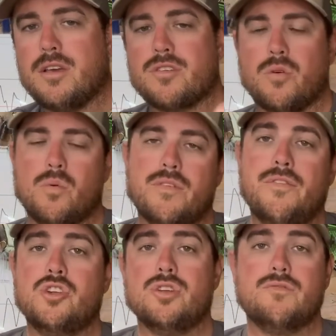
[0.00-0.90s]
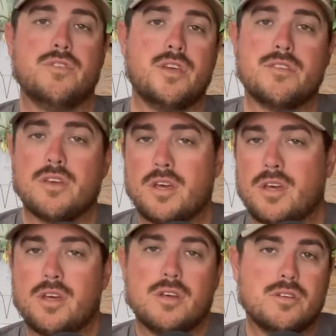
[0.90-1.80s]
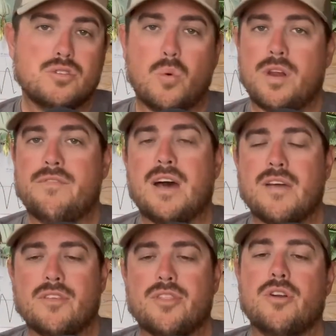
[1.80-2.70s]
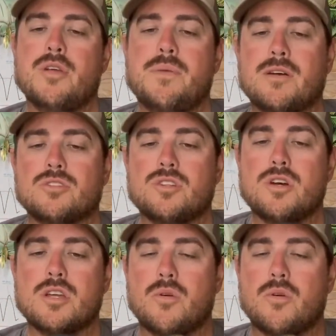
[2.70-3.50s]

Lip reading: So when we're fishing for these 25 to 30 pound snook